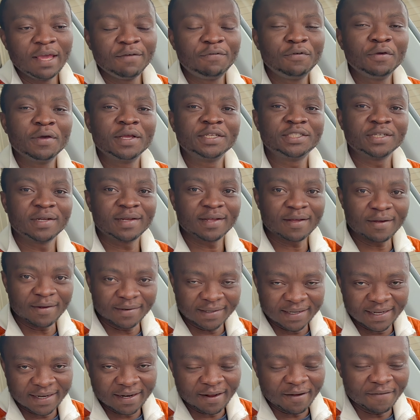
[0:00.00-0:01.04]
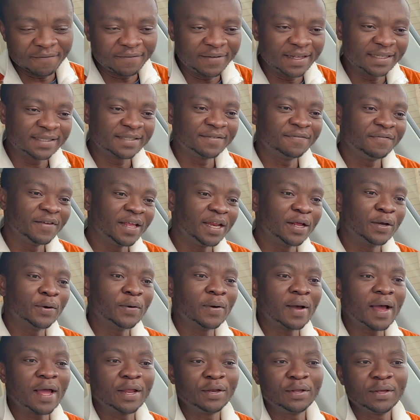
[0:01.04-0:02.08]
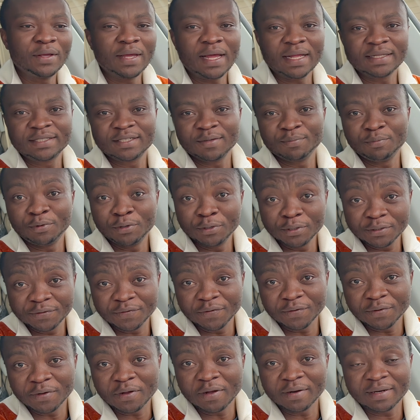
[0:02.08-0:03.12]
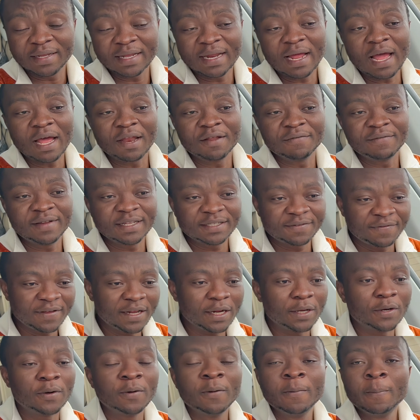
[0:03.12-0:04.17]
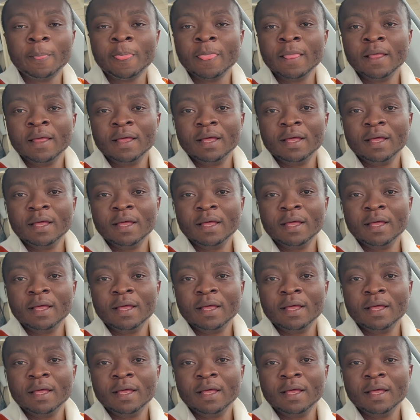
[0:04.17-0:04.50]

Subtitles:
if you enjoyed the content of this video and you had some useful content out of this video,